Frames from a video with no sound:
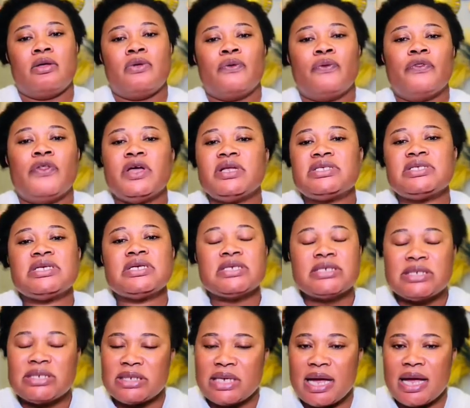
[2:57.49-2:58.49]
the thing
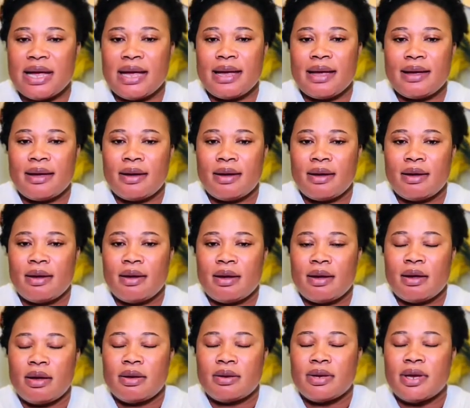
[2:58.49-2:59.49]
say
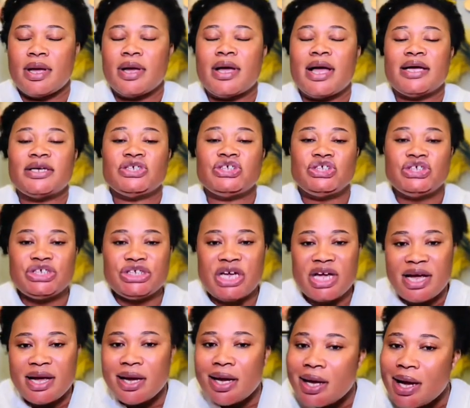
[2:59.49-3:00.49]
they can
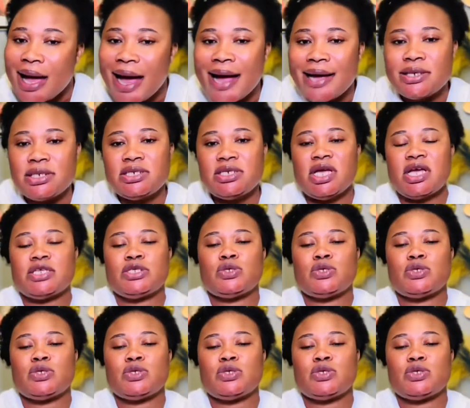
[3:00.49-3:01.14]
share ideas